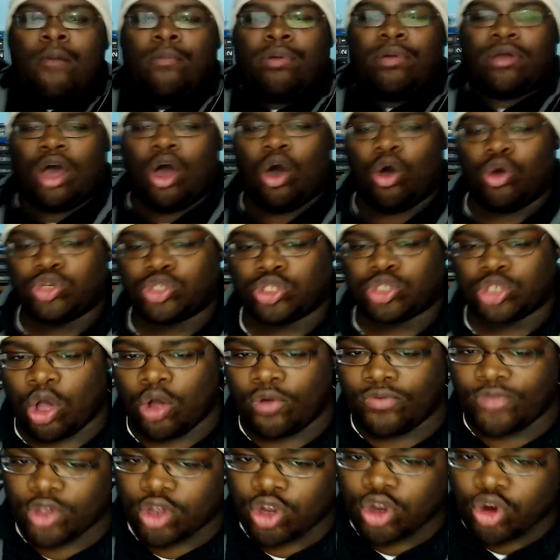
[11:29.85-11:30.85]
but
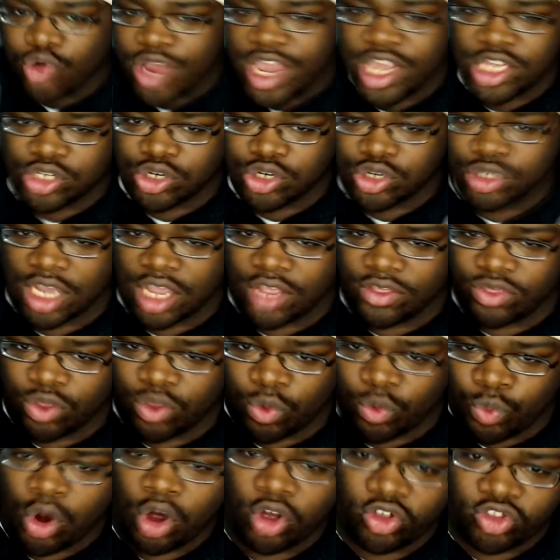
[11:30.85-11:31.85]
also the creatures in
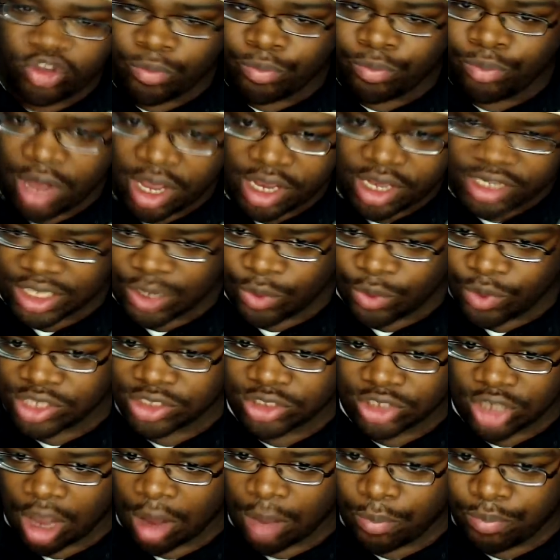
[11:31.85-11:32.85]
the world of books that
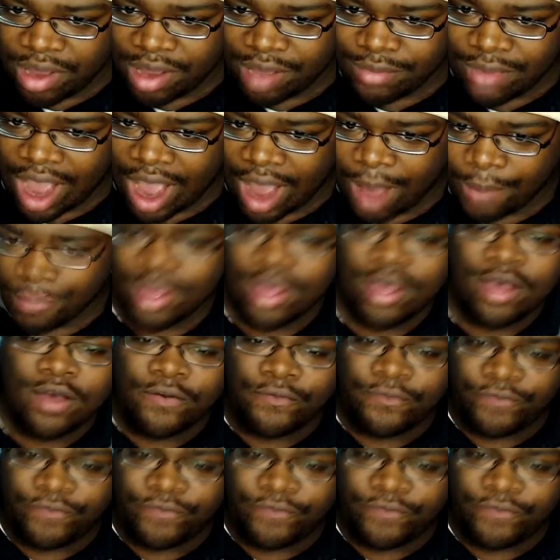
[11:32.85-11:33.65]
we saw Big Mom